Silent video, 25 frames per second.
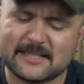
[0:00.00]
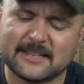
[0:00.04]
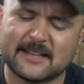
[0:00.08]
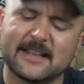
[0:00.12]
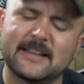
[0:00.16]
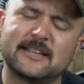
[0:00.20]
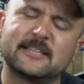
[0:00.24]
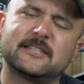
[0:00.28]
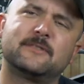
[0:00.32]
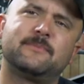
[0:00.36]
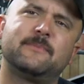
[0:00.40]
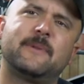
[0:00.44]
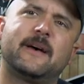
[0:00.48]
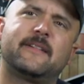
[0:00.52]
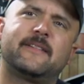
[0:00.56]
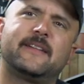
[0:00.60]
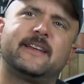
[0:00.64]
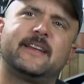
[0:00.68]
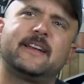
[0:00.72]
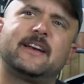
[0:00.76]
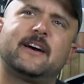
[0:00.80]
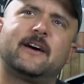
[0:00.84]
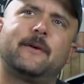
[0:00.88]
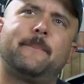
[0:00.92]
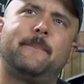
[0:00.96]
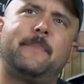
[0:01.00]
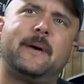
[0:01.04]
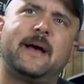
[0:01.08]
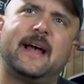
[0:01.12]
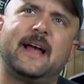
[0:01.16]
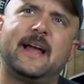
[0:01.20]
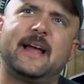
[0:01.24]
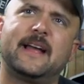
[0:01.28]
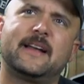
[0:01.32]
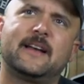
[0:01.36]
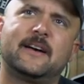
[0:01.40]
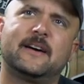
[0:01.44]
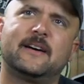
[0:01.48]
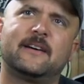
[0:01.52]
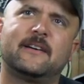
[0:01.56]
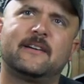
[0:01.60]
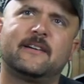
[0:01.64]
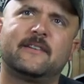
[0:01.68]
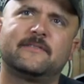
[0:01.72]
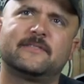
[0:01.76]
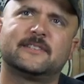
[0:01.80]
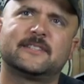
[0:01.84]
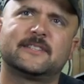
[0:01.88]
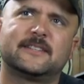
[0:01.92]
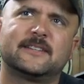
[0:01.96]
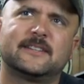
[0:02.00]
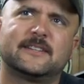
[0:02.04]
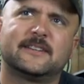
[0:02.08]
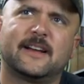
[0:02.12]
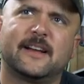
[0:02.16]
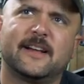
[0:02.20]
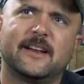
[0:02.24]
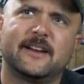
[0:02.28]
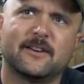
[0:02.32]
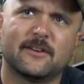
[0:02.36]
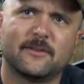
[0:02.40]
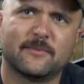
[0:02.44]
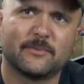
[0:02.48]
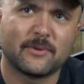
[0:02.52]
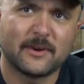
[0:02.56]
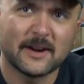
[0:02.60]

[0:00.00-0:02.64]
is like smelling a bag of Snyder